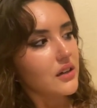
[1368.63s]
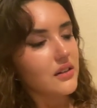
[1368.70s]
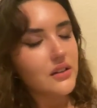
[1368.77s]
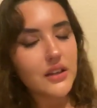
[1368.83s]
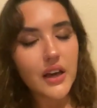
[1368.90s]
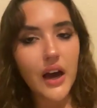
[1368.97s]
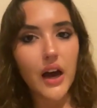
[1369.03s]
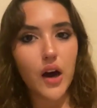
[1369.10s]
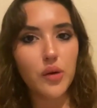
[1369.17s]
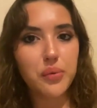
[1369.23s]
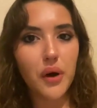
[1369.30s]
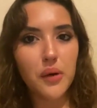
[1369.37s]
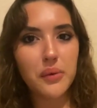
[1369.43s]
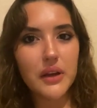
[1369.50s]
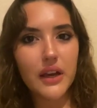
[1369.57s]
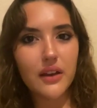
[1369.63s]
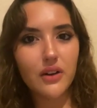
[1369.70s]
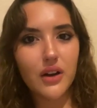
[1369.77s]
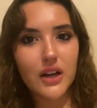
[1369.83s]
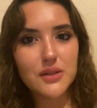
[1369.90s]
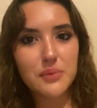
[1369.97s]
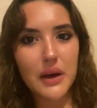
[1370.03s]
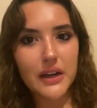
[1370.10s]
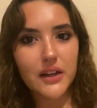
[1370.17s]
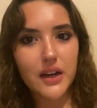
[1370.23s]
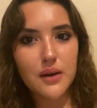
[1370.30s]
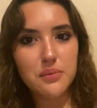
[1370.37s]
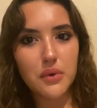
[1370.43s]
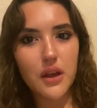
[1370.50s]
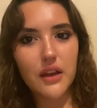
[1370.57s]
yeah, I'll probably hit you guys back
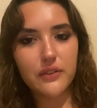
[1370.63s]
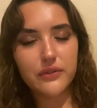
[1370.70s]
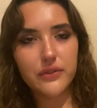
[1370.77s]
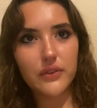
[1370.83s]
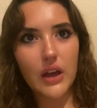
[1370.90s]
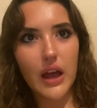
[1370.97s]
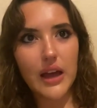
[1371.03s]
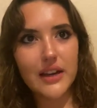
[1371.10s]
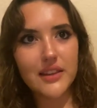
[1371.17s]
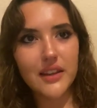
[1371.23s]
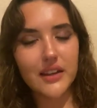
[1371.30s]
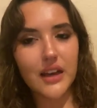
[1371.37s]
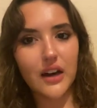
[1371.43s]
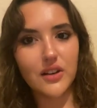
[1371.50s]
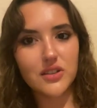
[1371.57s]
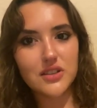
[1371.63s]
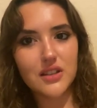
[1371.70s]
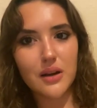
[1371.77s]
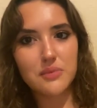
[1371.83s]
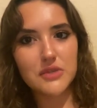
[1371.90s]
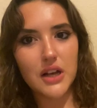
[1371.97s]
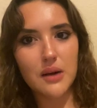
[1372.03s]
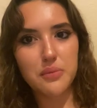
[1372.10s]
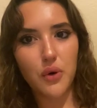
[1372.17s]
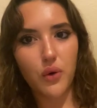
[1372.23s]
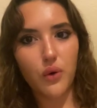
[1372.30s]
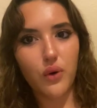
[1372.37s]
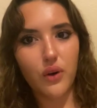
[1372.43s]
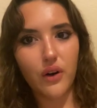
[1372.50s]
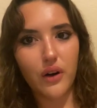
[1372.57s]
up if anything else comes up
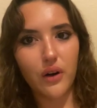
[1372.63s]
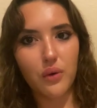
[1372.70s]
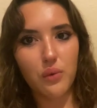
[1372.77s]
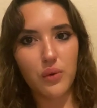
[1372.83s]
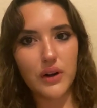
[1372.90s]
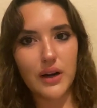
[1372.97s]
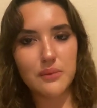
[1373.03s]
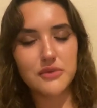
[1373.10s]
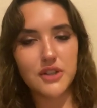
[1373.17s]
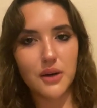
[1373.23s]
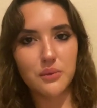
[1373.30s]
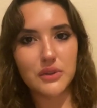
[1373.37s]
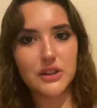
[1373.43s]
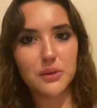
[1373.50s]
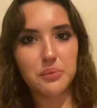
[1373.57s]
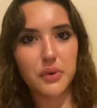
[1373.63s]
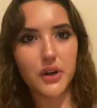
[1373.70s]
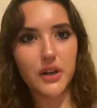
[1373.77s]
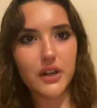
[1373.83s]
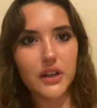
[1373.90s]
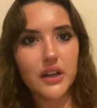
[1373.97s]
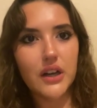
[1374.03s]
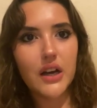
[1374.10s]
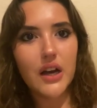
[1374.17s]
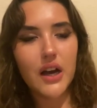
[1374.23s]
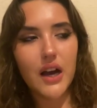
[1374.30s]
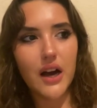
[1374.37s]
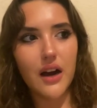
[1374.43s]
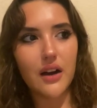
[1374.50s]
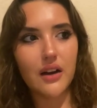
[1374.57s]
or when I'm done with the book,
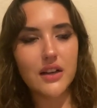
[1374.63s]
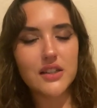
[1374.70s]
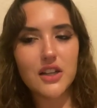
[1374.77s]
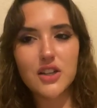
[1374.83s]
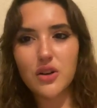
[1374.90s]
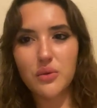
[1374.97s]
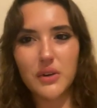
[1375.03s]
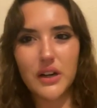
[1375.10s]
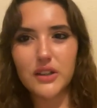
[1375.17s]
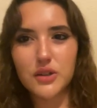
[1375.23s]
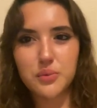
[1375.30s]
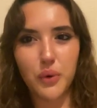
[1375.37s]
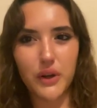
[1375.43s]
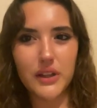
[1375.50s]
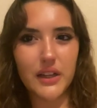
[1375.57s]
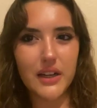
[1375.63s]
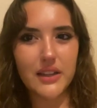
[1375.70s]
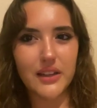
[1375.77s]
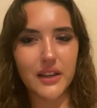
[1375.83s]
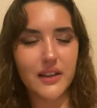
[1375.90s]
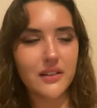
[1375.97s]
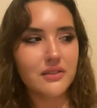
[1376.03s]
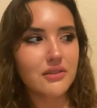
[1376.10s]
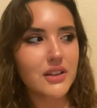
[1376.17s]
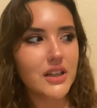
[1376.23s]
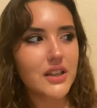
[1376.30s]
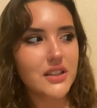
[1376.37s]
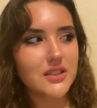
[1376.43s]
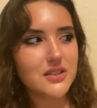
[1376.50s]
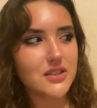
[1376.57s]
because I don't want to spoil anything.
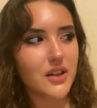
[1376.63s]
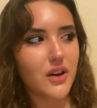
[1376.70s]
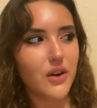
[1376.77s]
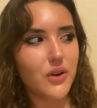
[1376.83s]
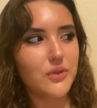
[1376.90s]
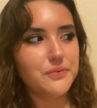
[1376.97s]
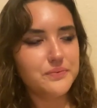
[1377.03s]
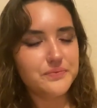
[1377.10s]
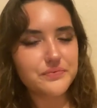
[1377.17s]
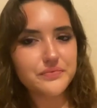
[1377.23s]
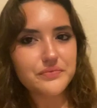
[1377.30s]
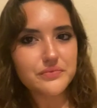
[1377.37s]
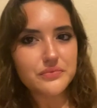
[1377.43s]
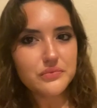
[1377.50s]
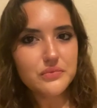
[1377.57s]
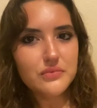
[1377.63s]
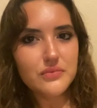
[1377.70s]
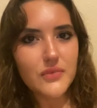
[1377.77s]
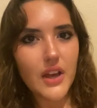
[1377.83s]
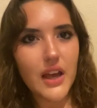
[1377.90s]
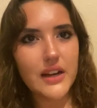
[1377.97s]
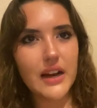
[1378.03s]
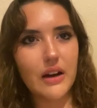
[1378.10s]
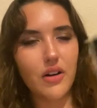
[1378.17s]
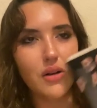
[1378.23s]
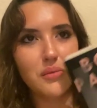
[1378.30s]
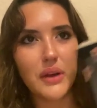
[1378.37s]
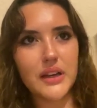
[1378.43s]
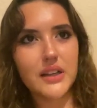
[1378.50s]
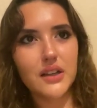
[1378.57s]
So, and now I'm
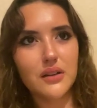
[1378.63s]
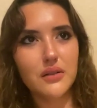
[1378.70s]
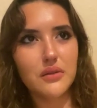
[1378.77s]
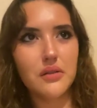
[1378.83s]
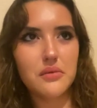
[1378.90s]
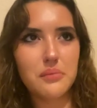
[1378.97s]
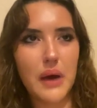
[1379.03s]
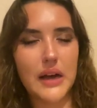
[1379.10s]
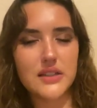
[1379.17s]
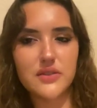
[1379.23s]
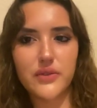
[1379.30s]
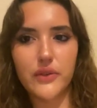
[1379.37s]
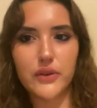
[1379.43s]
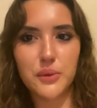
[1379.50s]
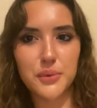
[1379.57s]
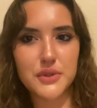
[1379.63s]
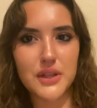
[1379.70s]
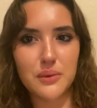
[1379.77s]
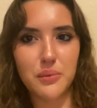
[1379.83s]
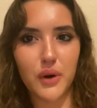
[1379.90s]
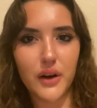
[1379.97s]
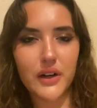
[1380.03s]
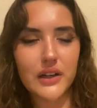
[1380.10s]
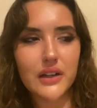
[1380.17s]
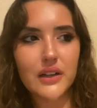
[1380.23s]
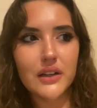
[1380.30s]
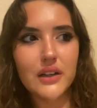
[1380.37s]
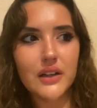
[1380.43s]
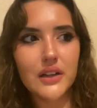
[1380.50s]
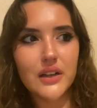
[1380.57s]
like past 50% mark.
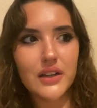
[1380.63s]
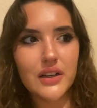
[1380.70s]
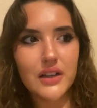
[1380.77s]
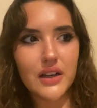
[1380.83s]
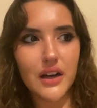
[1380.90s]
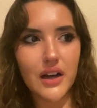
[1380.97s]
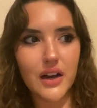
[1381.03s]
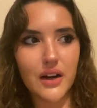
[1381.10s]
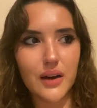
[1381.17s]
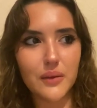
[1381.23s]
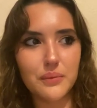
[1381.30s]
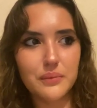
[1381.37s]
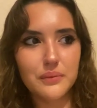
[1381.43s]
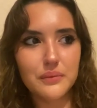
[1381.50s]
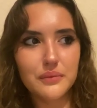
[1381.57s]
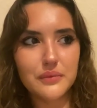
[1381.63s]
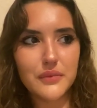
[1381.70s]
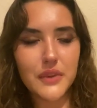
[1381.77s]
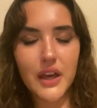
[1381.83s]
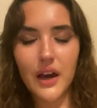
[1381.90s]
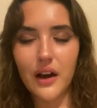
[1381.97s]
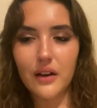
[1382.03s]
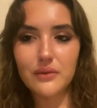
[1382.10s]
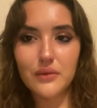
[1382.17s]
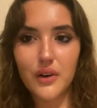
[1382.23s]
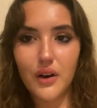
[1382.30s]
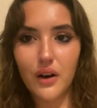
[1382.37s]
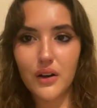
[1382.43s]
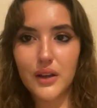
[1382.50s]
Yeah, I'll